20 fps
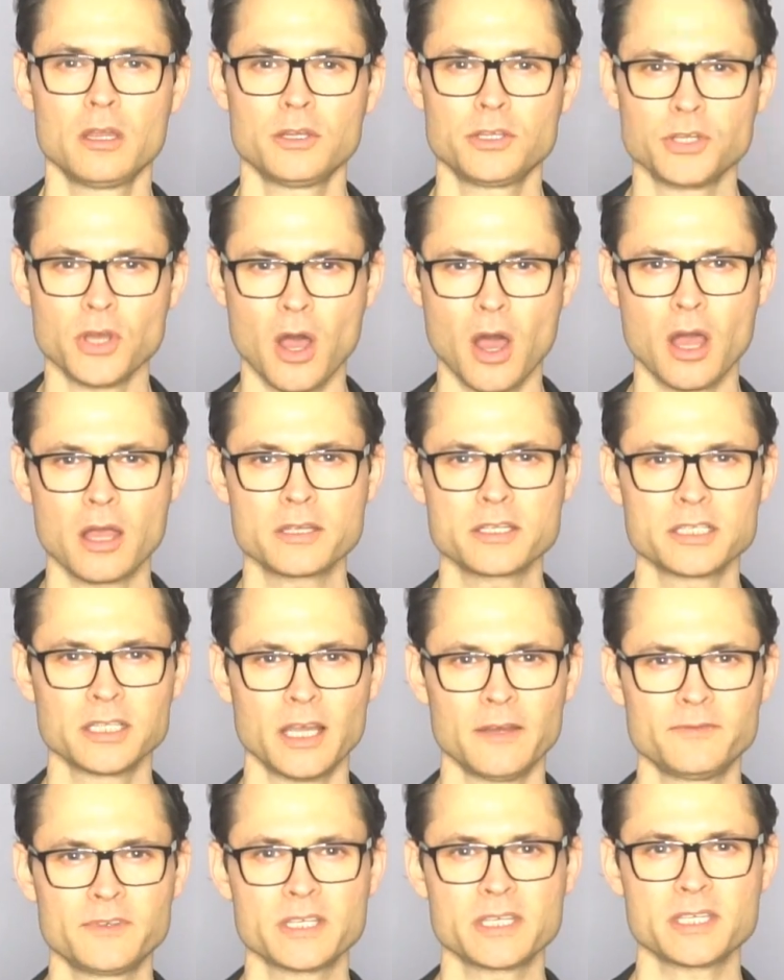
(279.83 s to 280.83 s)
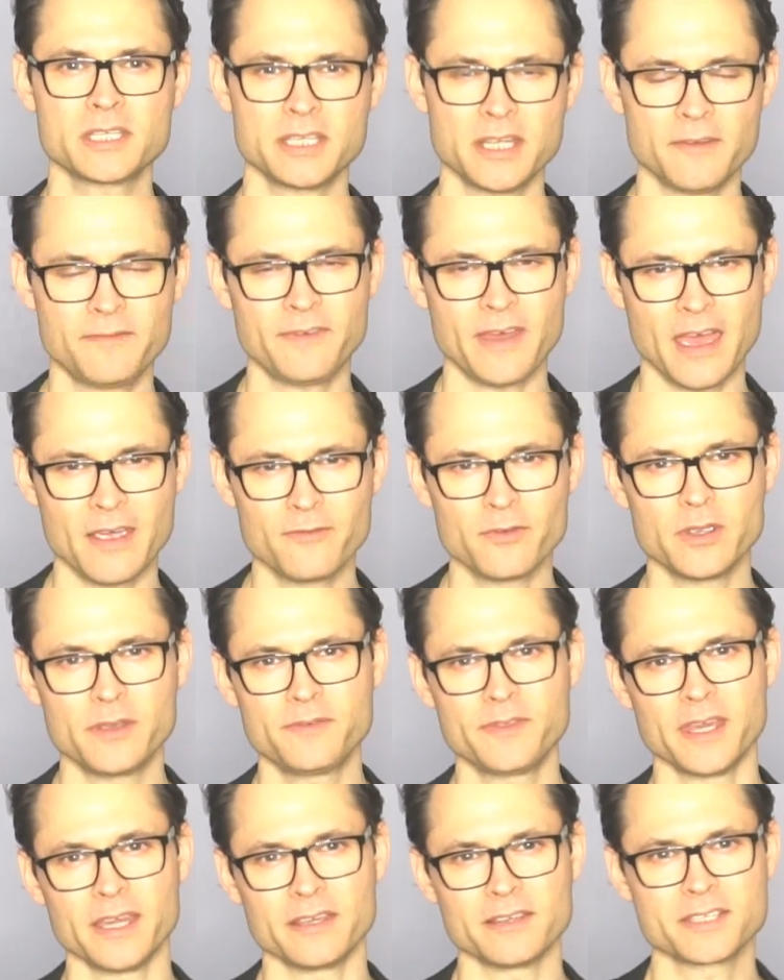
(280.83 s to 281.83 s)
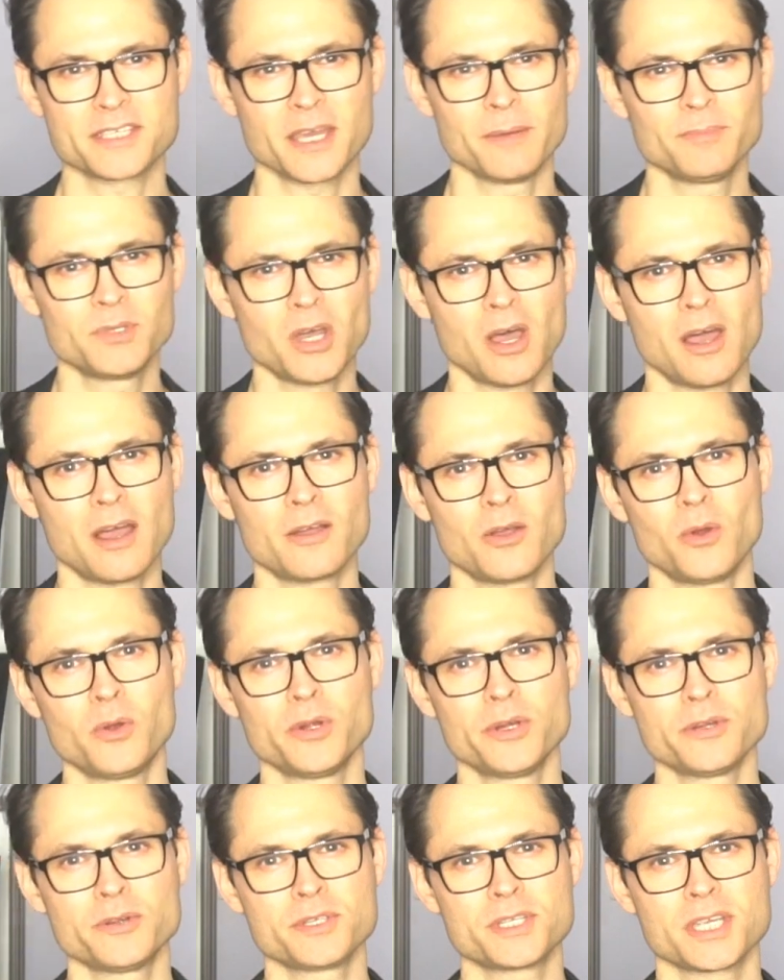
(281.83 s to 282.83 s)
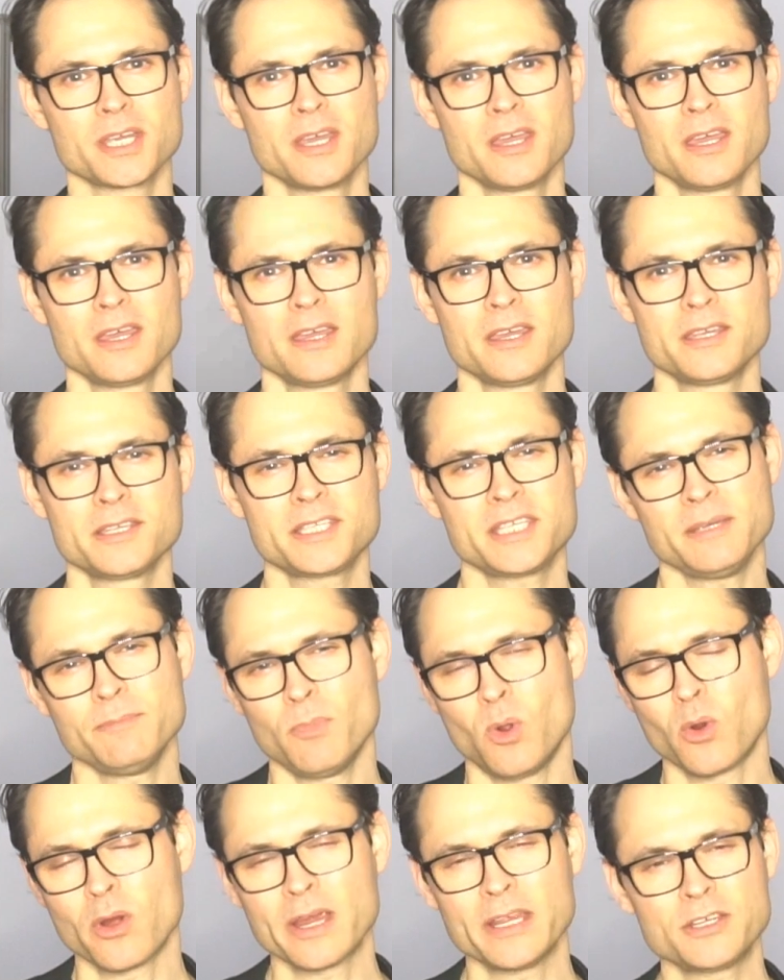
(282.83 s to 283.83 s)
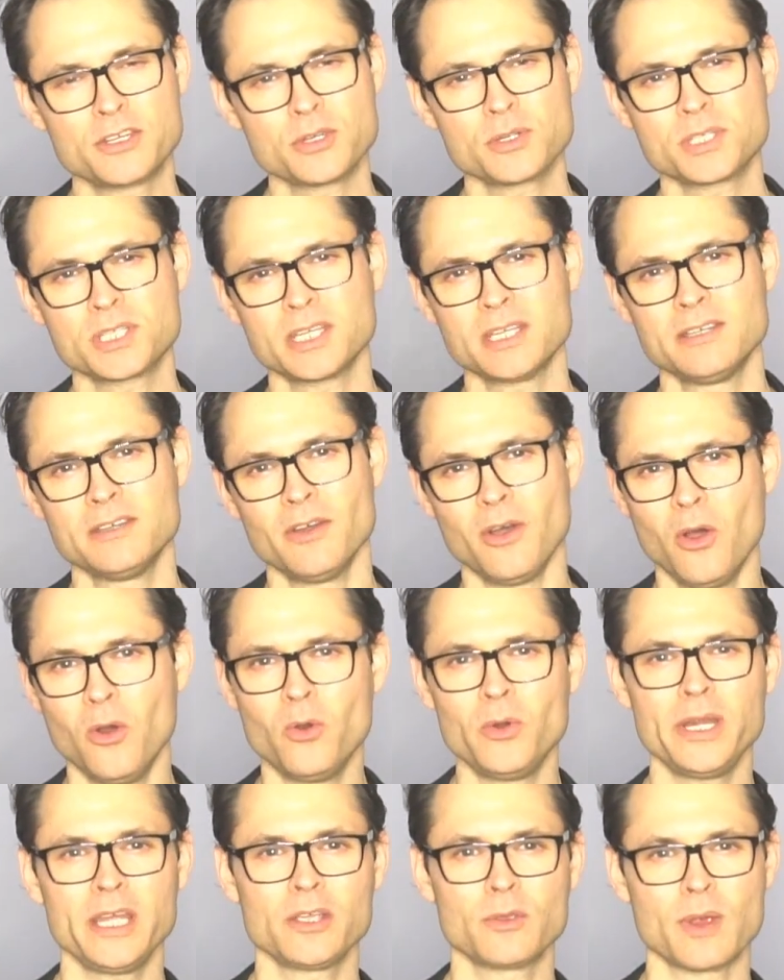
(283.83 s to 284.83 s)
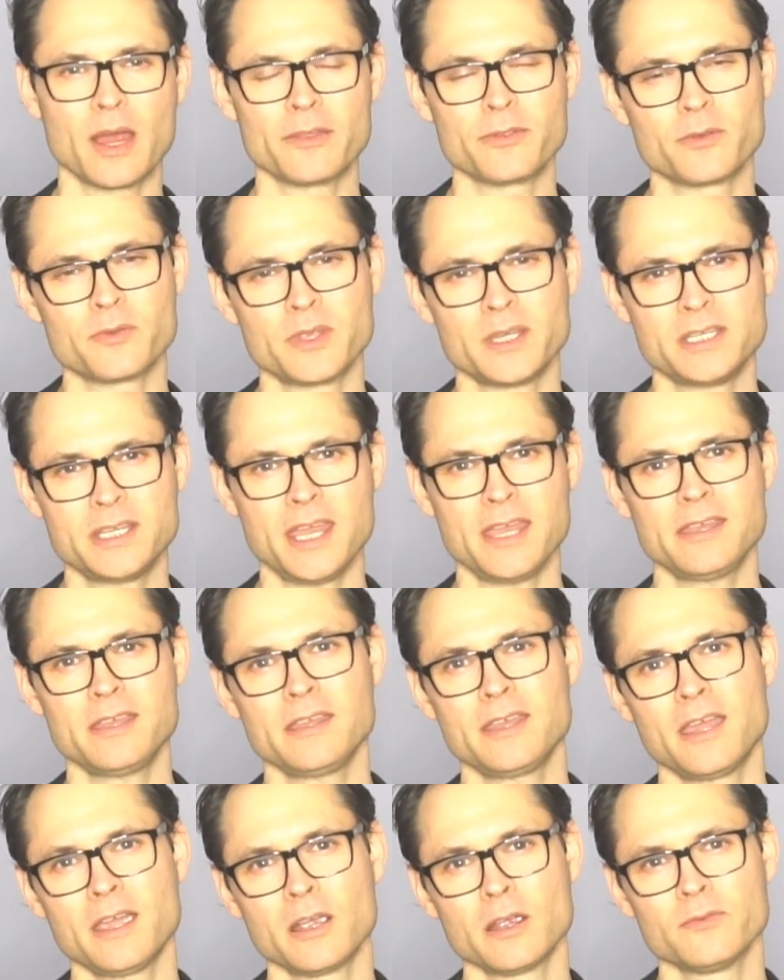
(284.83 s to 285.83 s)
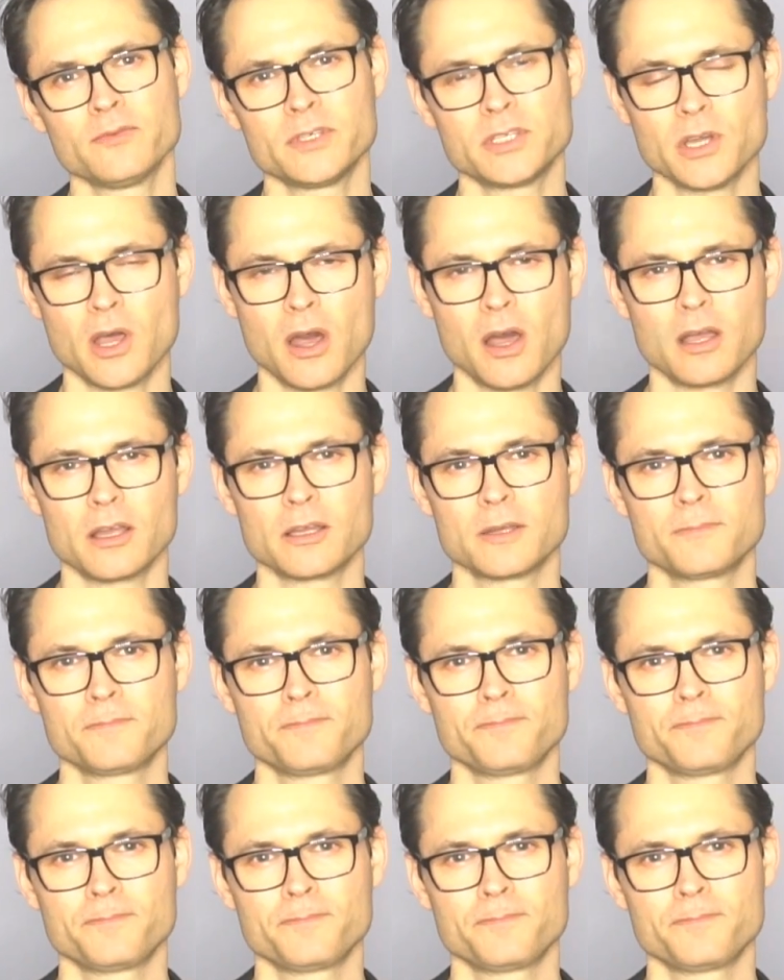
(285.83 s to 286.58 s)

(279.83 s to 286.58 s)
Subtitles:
Dogs love to sniff everything. Some dog owners seem more interested in owning rather than taking care of a dog.